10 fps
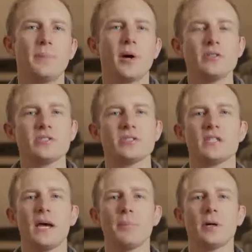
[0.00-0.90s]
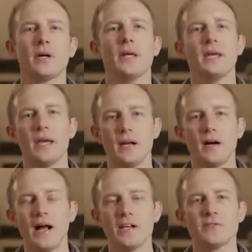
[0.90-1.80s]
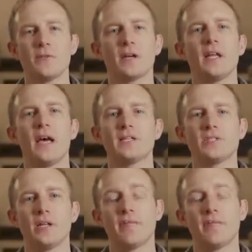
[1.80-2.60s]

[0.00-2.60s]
purchased separately and allows for connection